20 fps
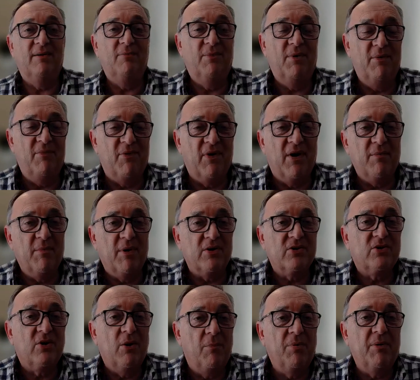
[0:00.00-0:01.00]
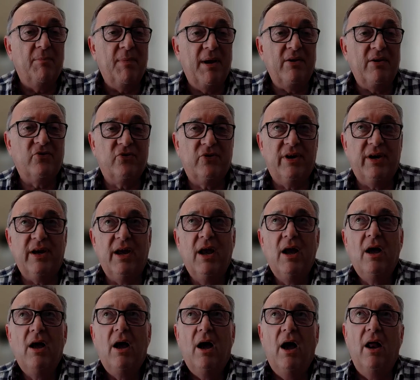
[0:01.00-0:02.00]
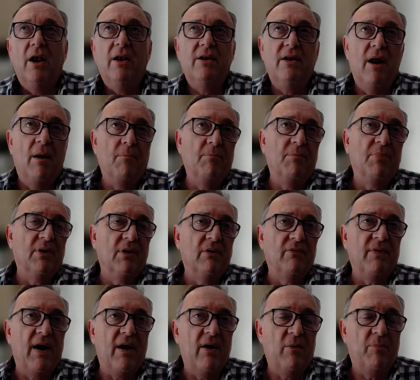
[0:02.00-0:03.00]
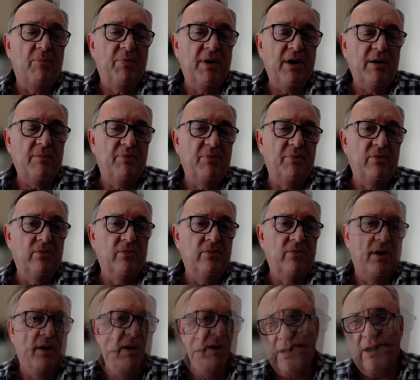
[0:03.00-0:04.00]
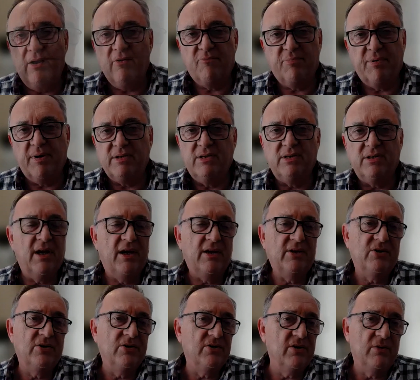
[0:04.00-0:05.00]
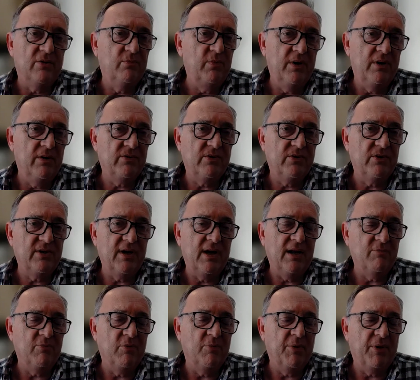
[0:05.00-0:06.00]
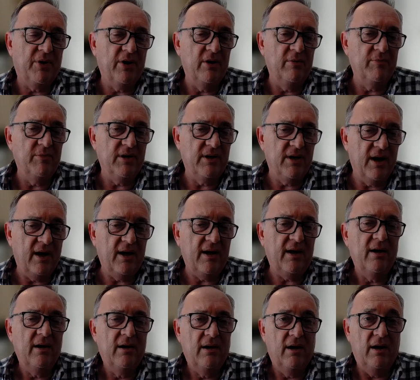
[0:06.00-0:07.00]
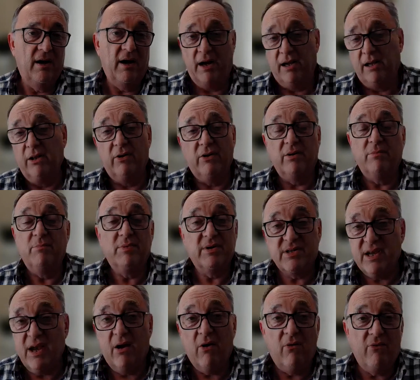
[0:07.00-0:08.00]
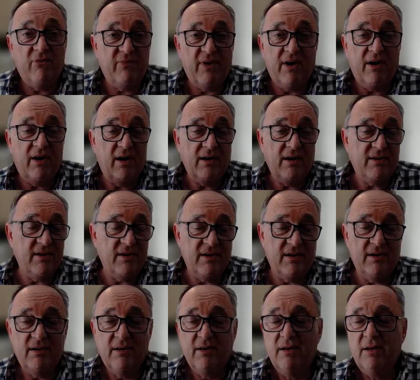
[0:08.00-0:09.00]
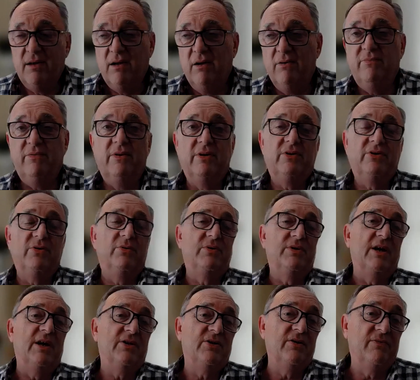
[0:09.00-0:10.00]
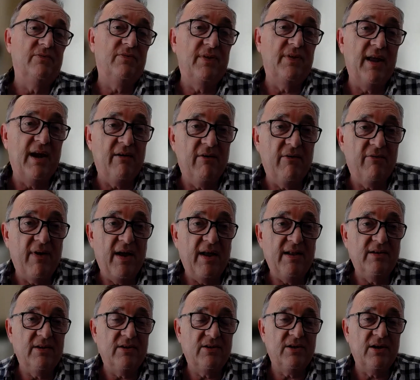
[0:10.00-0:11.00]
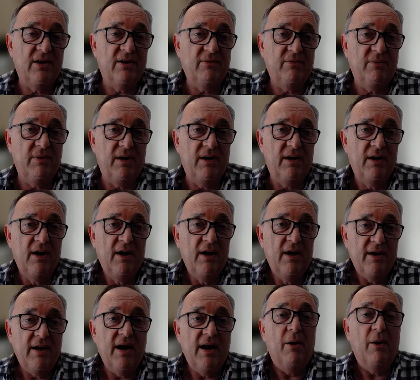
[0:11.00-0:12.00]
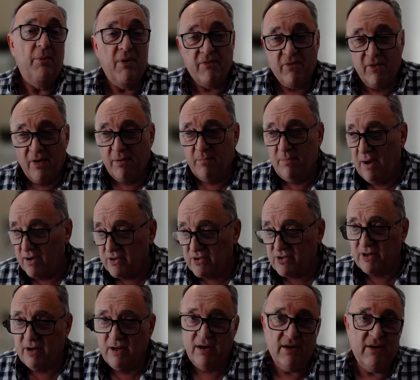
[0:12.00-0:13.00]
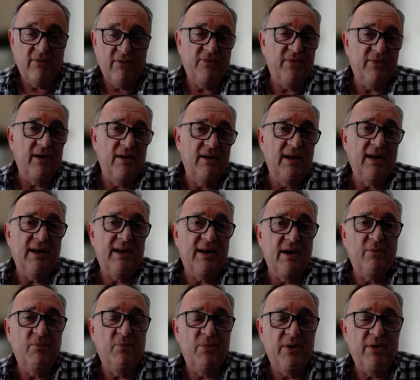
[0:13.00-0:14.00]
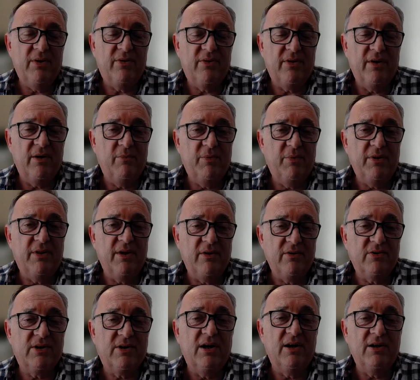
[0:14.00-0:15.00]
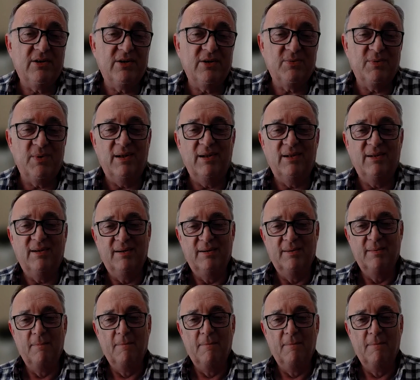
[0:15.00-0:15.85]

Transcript: We're very much complementary. A number of our people gave presentations on World Sustainable Procurement Day, including myself. I did a virtual session for their event. So yeah, we very much kind of link in with those guys as well.